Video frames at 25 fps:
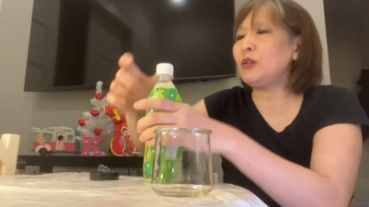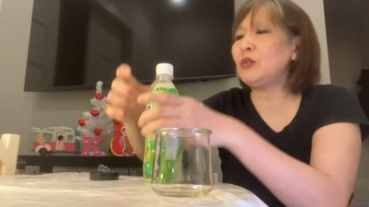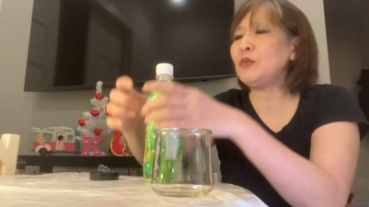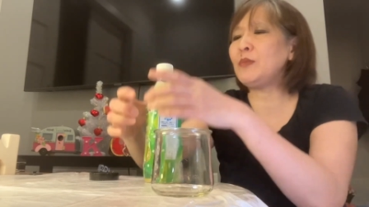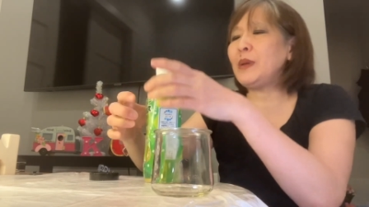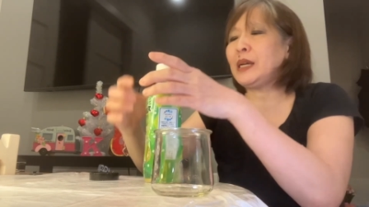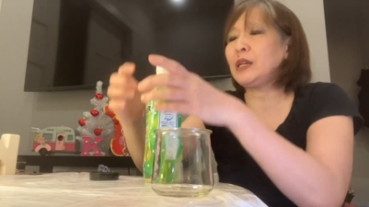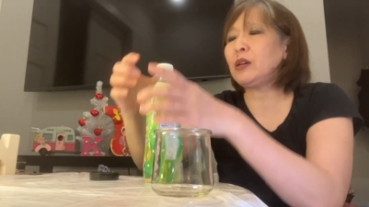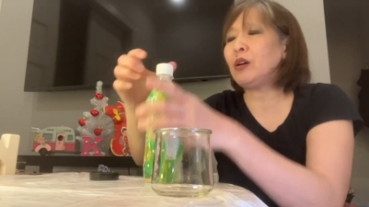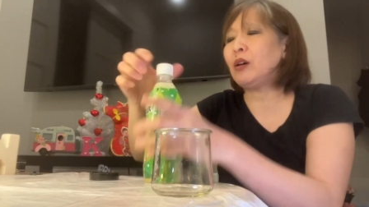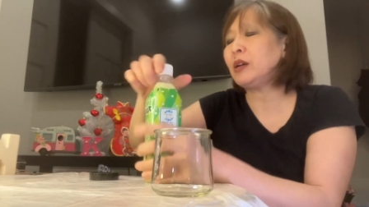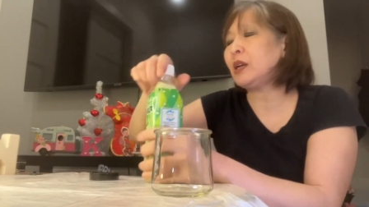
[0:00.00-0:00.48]
Oh
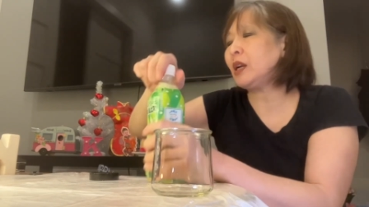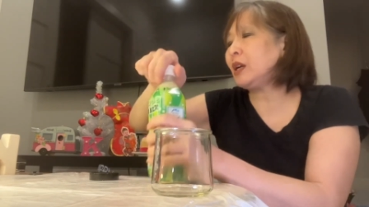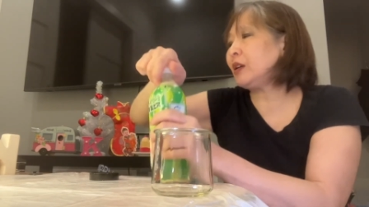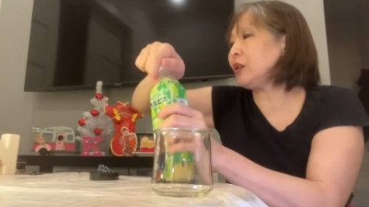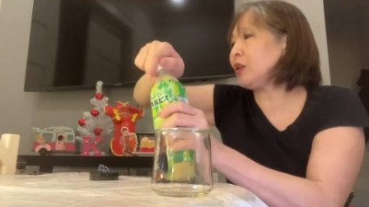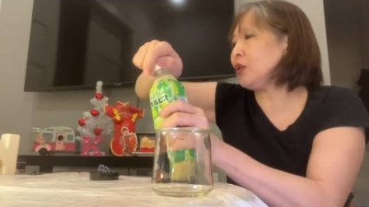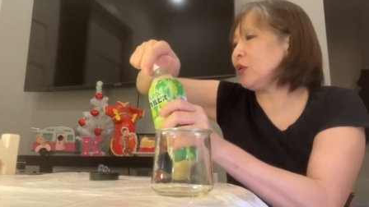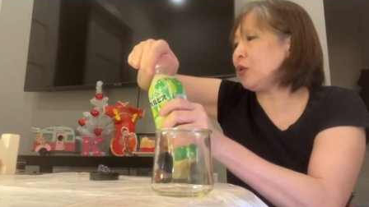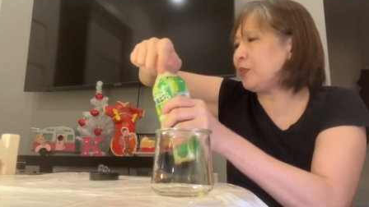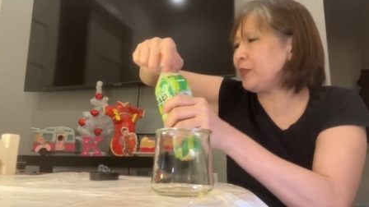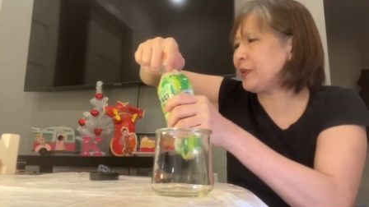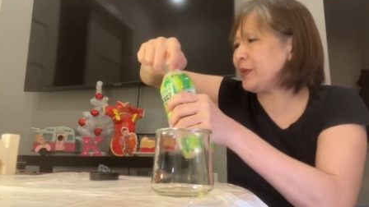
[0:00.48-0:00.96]
my God, how
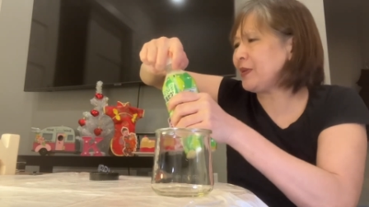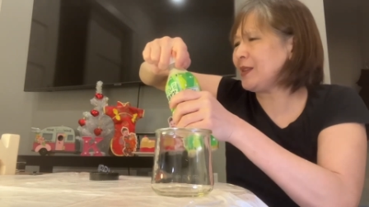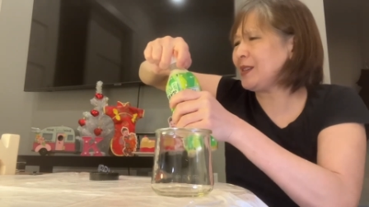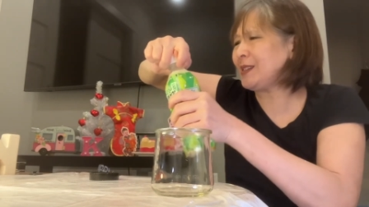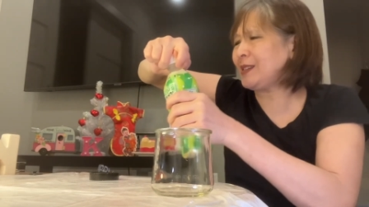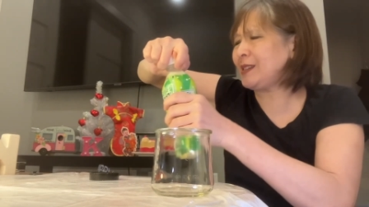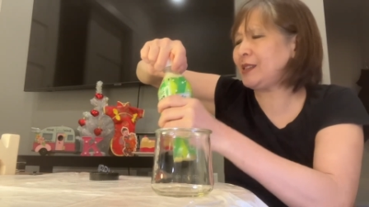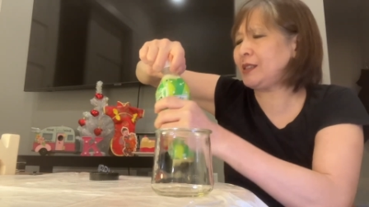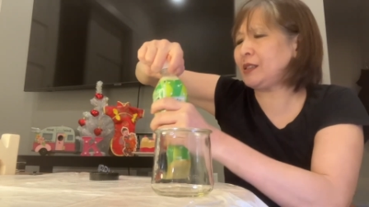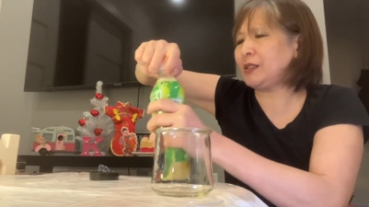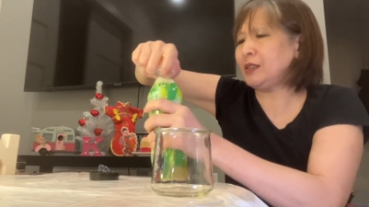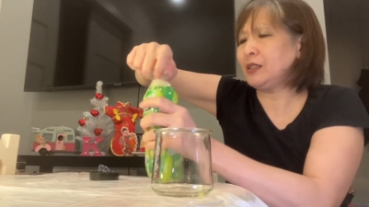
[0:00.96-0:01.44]
do you open
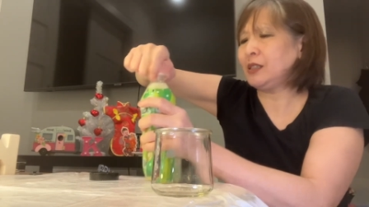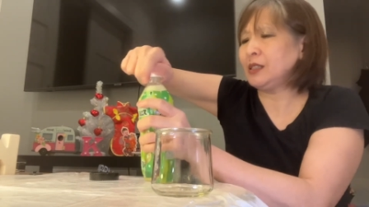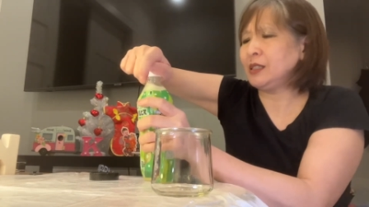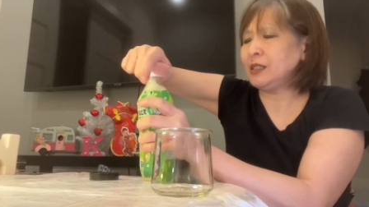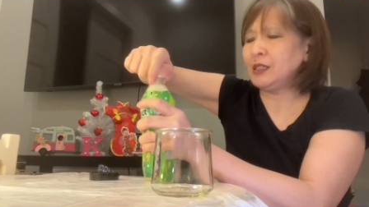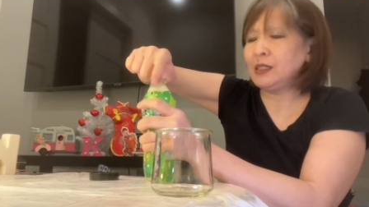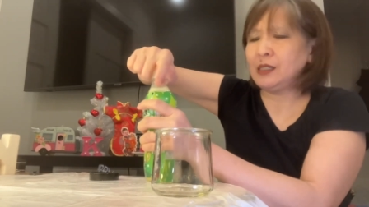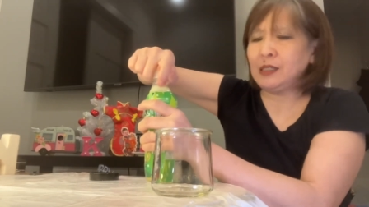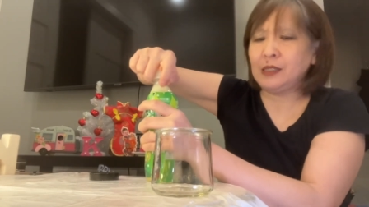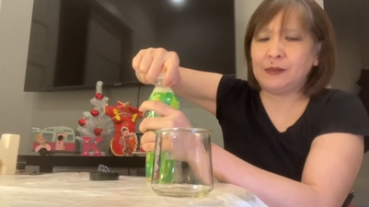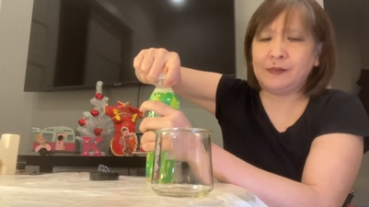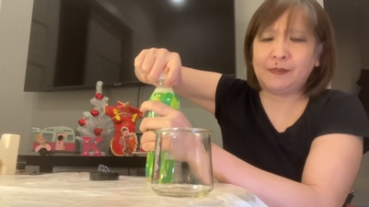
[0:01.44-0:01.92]
this?
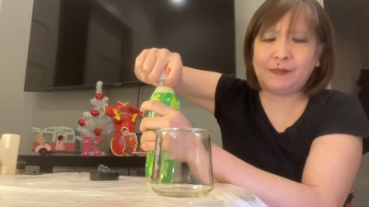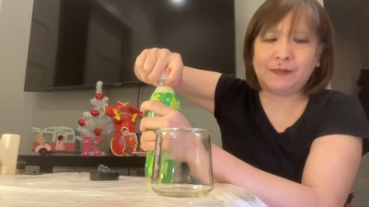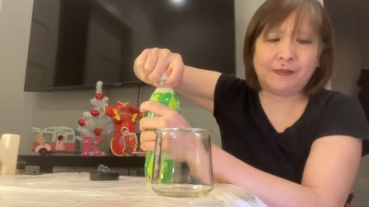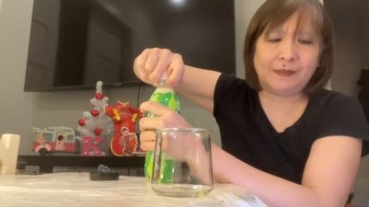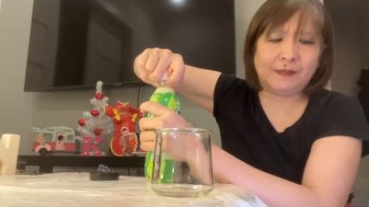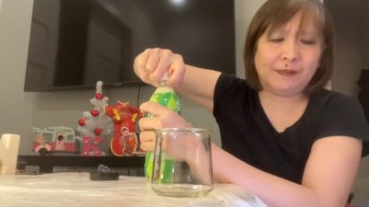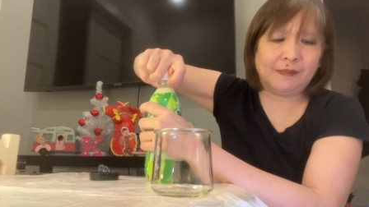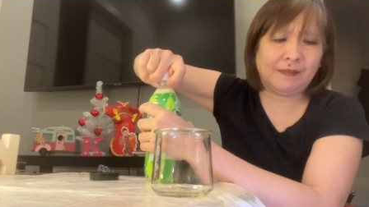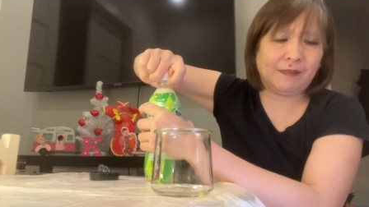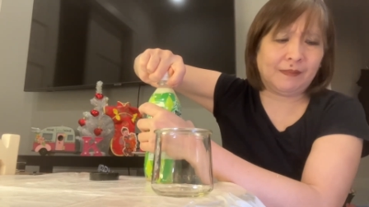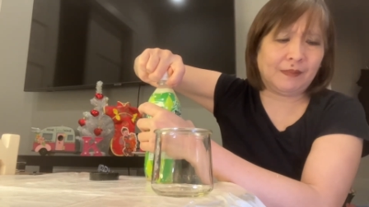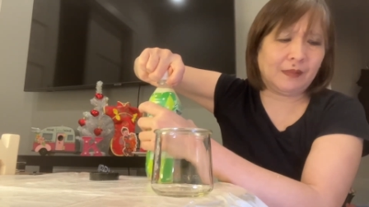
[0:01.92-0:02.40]

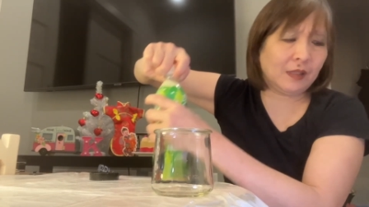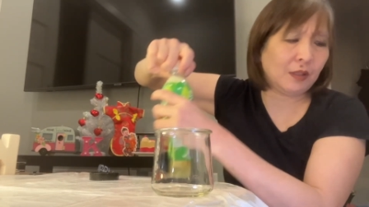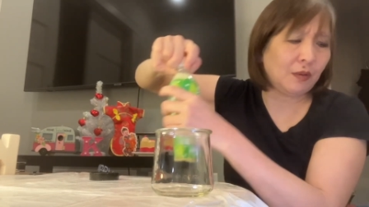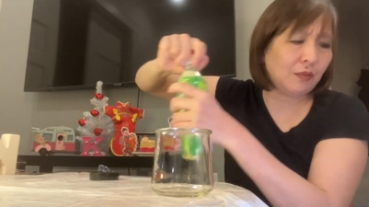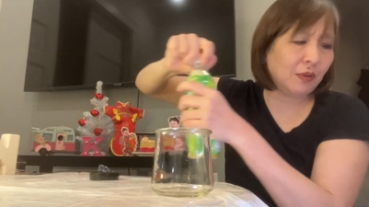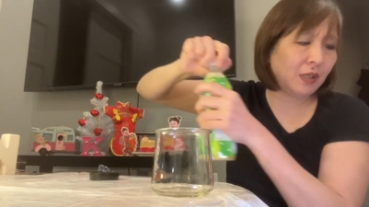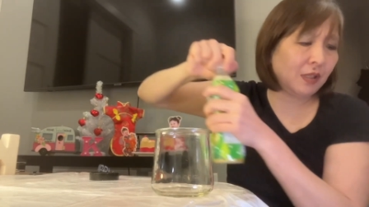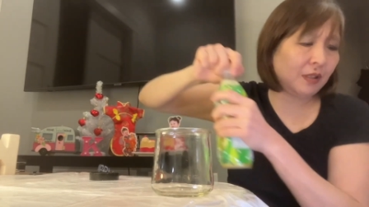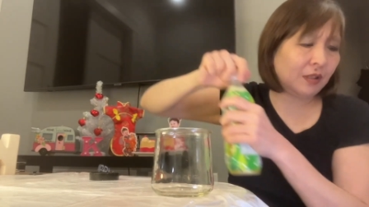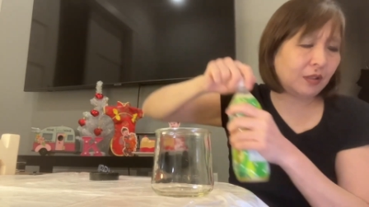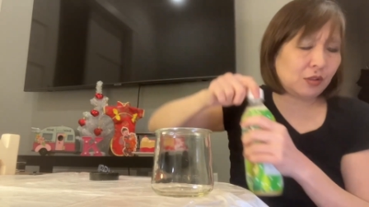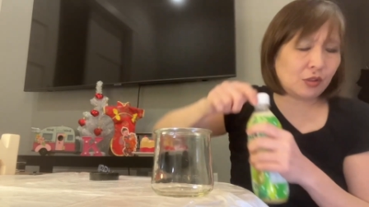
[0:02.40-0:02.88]

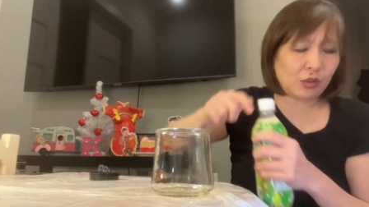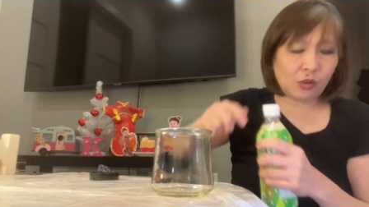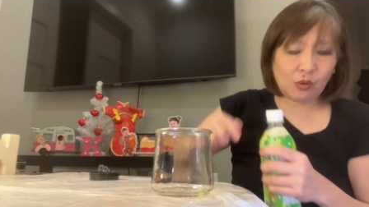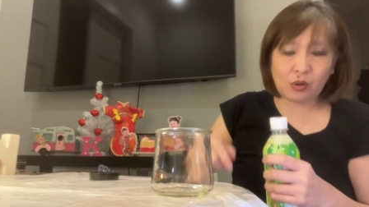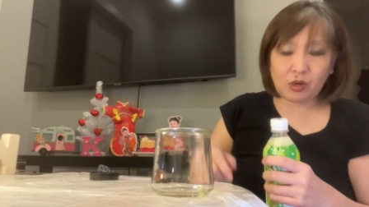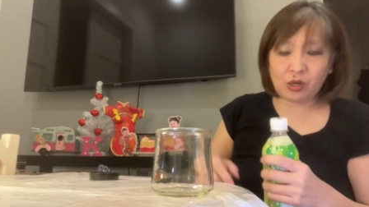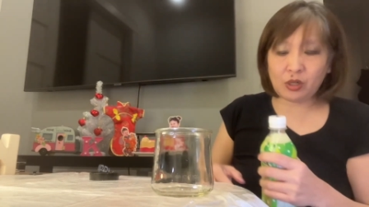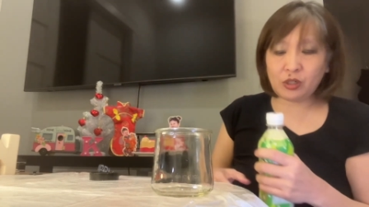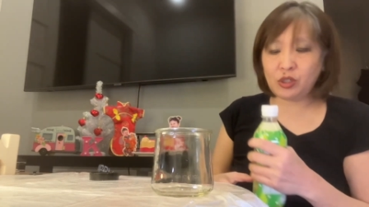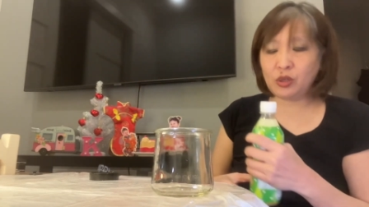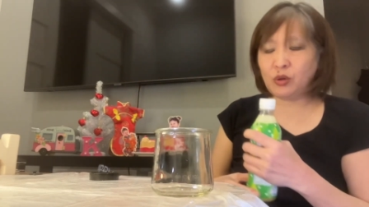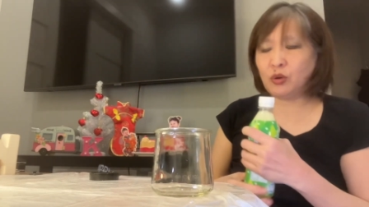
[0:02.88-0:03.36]
Why is this so
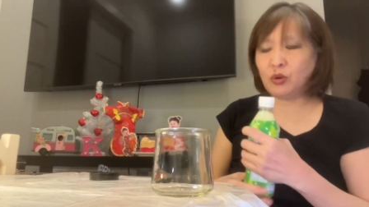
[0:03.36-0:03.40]
hard to